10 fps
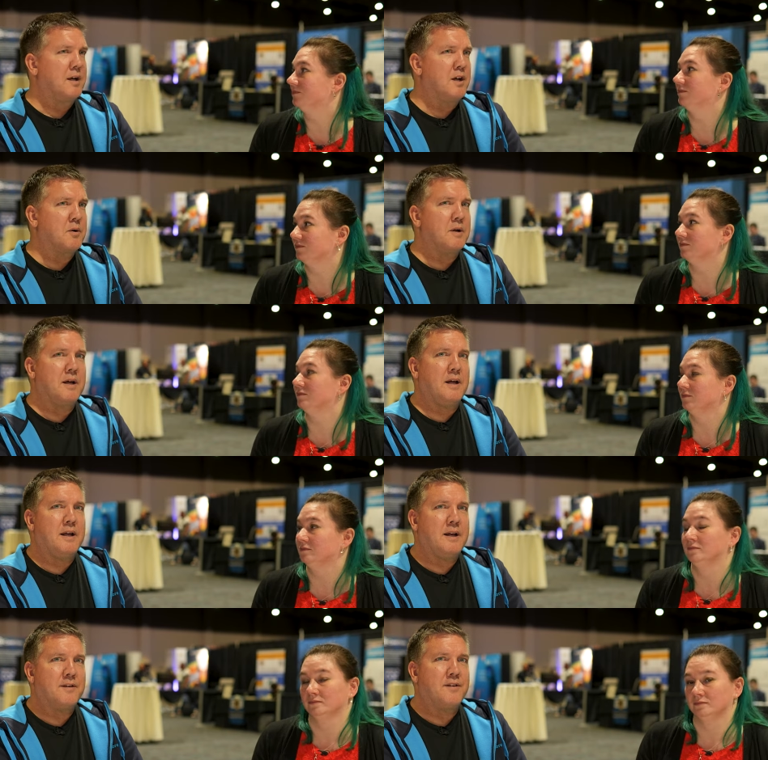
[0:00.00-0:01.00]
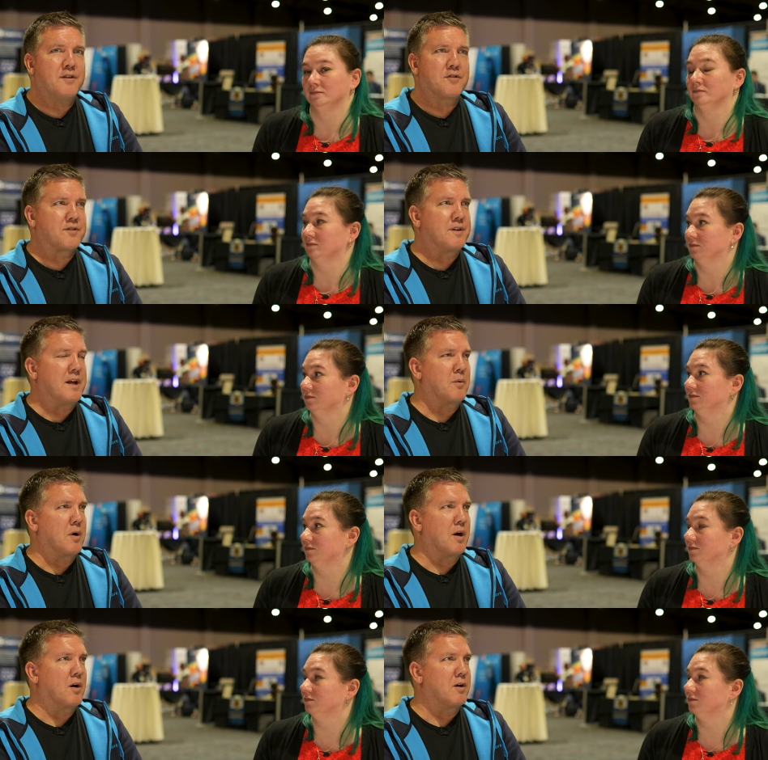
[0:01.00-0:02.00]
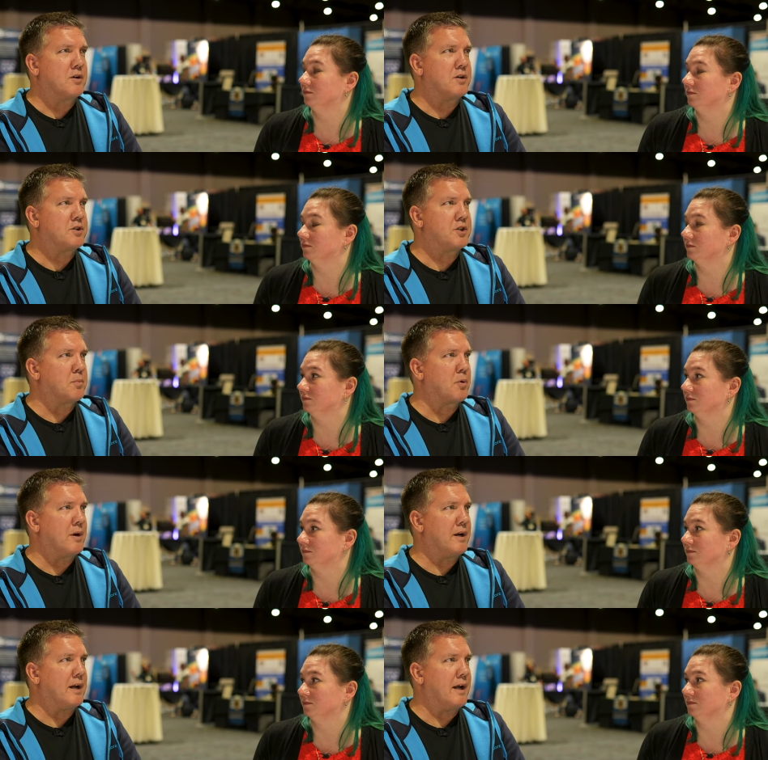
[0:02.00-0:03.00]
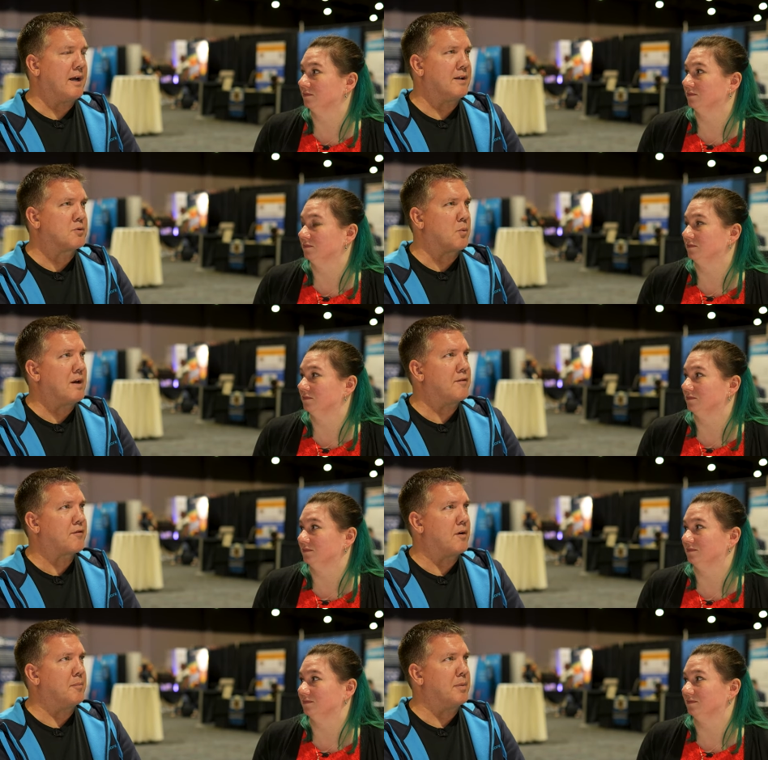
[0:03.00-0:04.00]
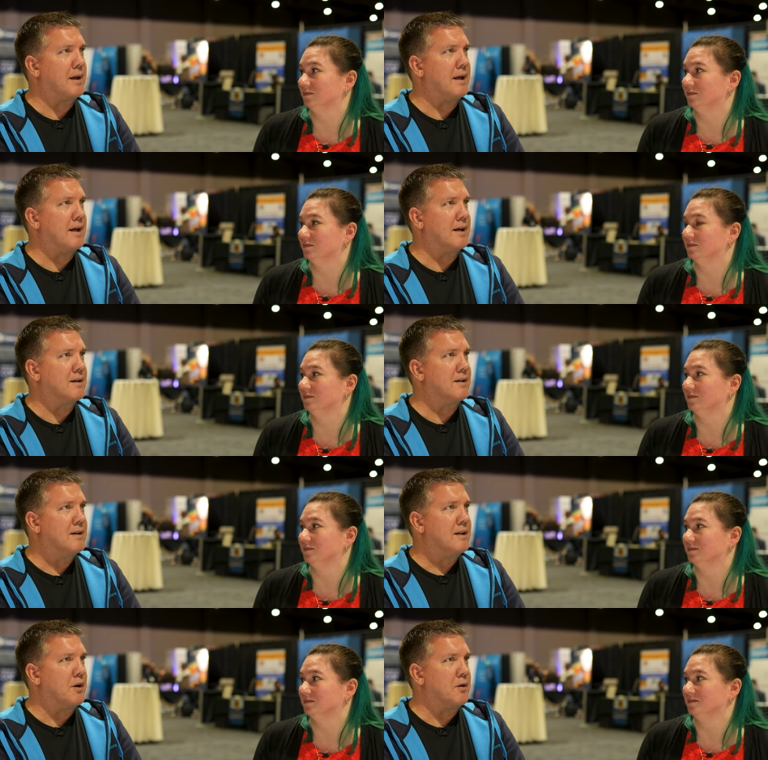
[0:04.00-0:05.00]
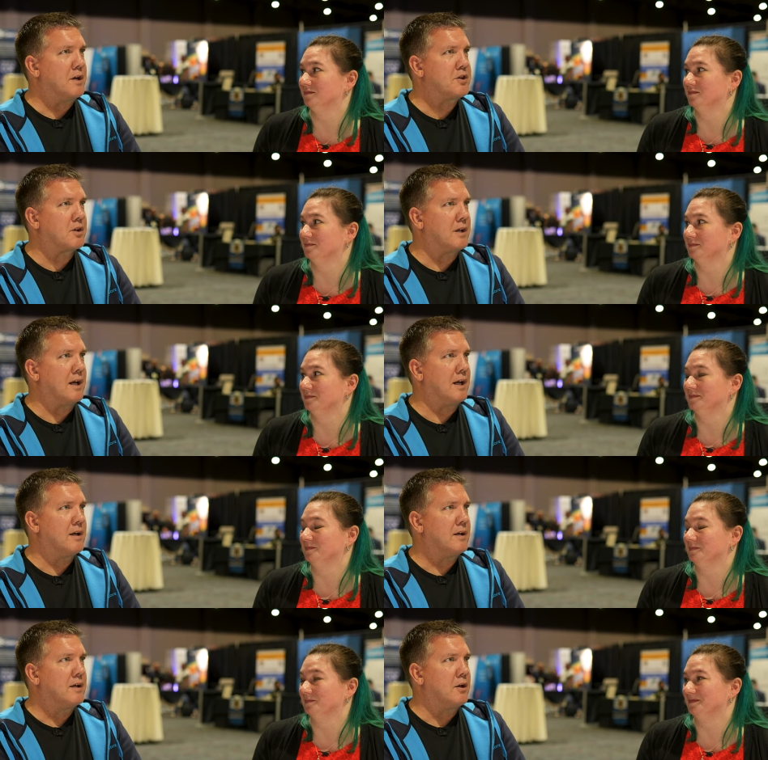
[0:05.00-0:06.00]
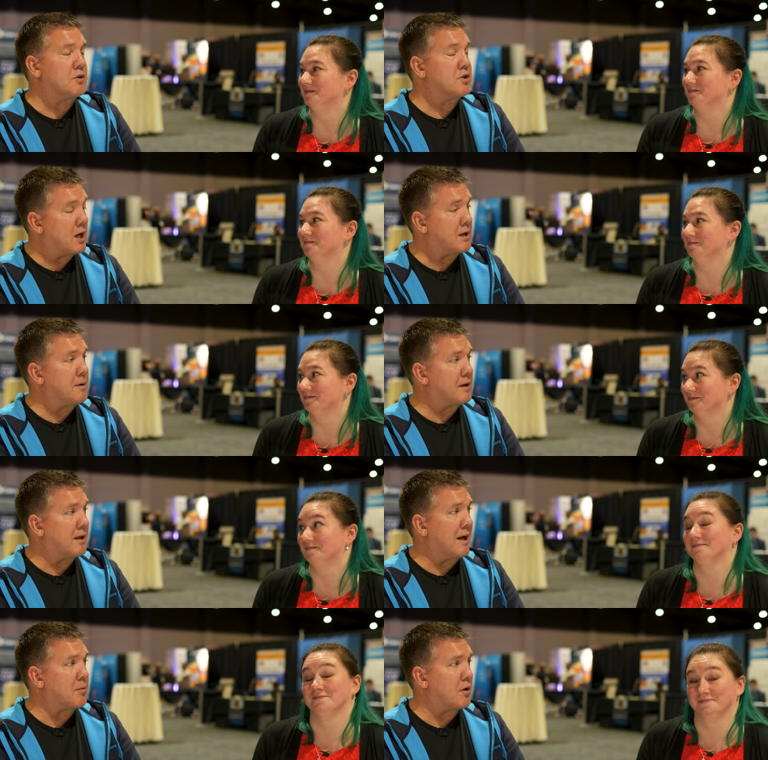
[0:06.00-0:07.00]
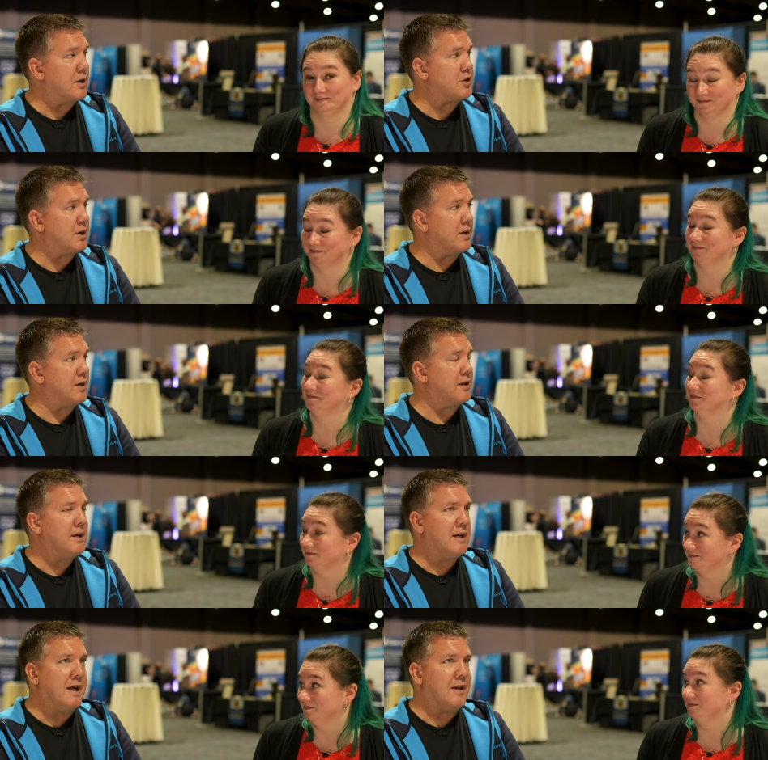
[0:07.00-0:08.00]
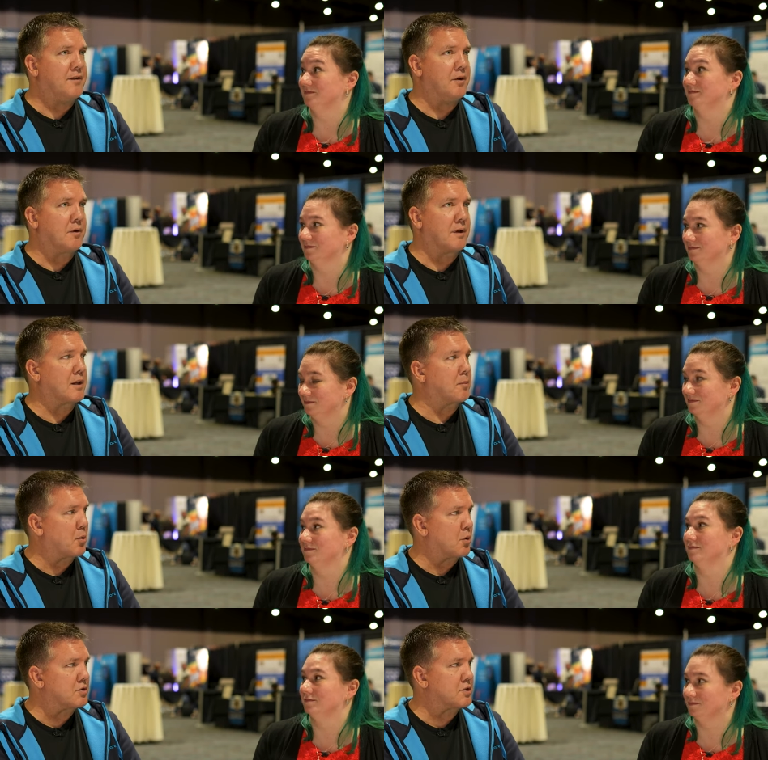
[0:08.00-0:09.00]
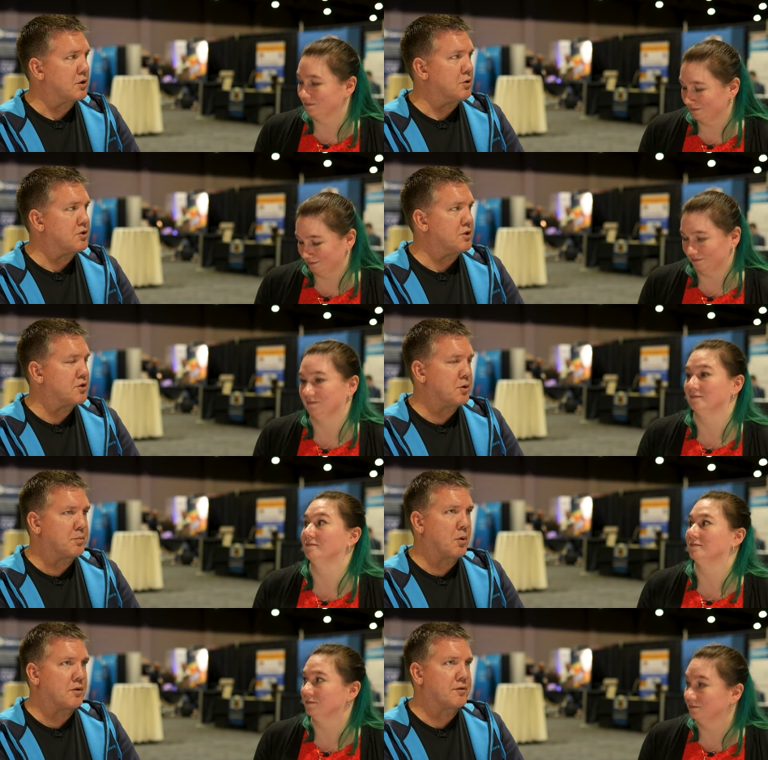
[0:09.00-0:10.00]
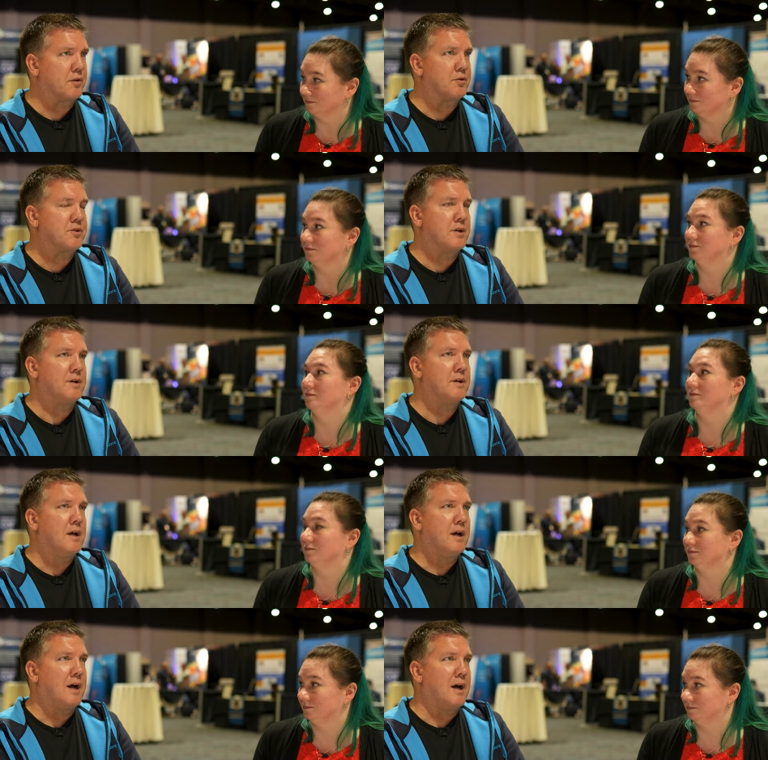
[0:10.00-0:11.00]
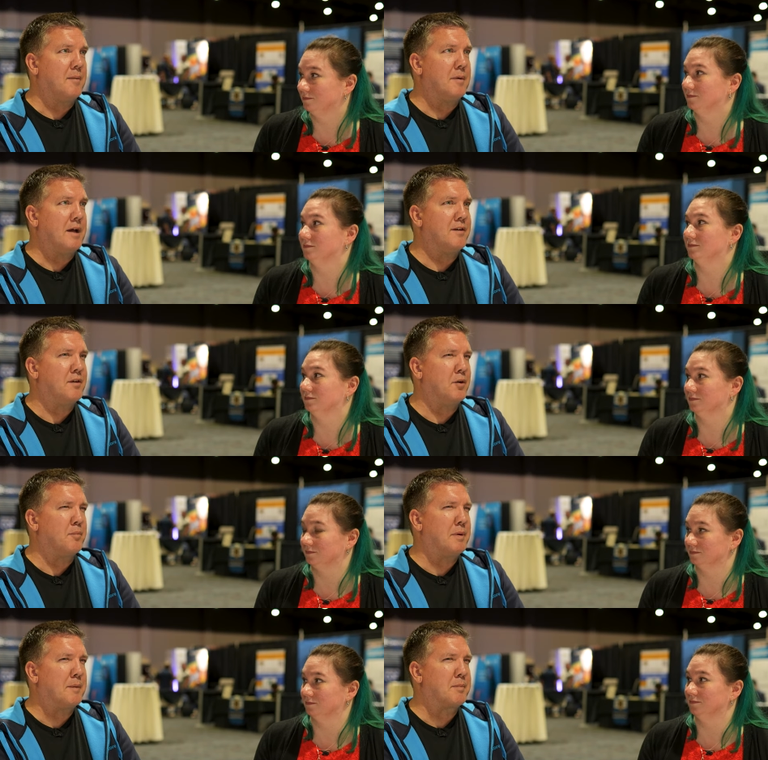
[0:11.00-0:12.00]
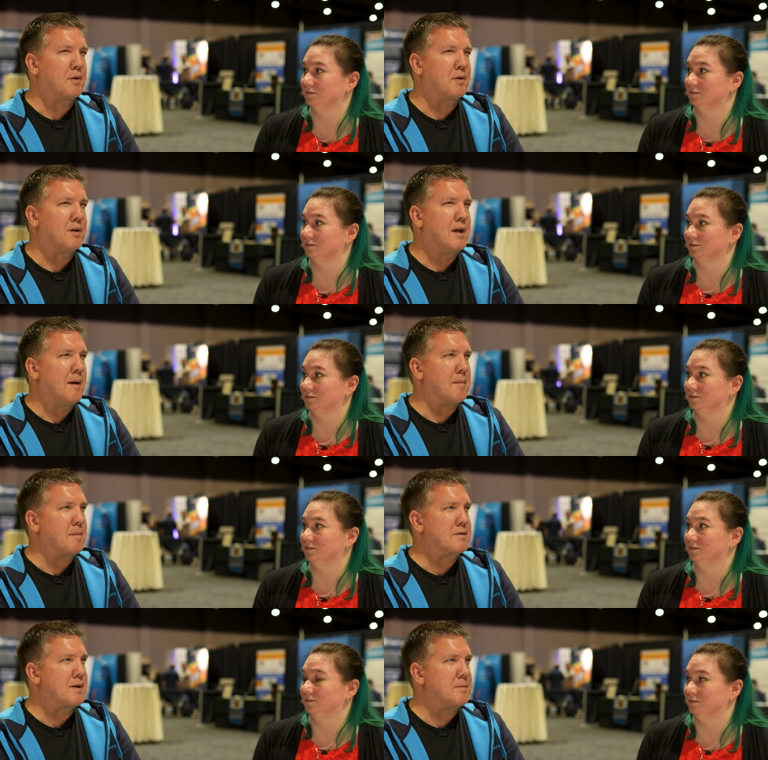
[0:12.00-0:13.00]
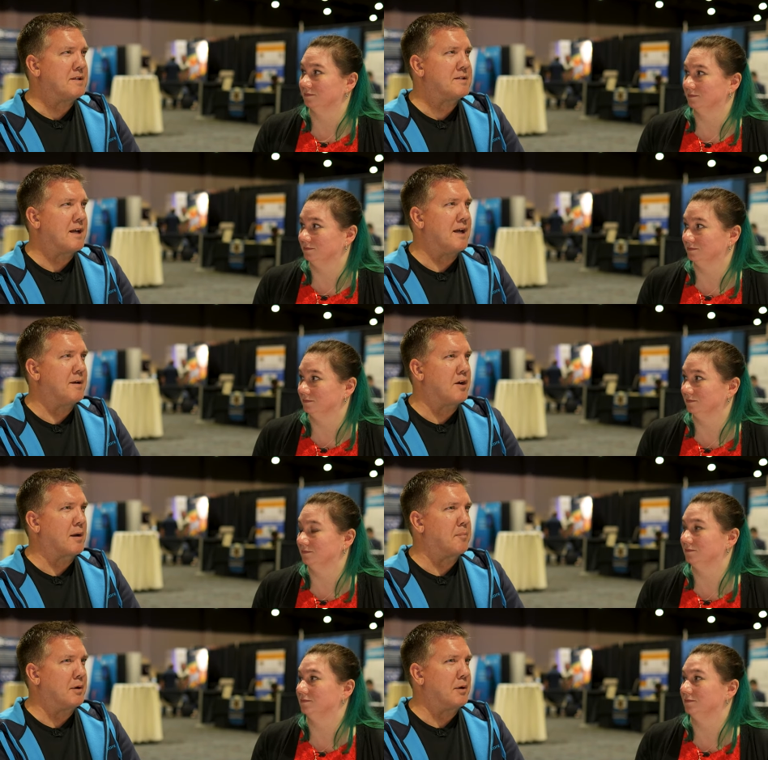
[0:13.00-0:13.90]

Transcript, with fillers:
Speaker 1: You know, it is interesting where SharePoint has went from being, you know, initially, you know, document collaboration into like the portal solution, true portal solution, um, into people. I remember somebody saying like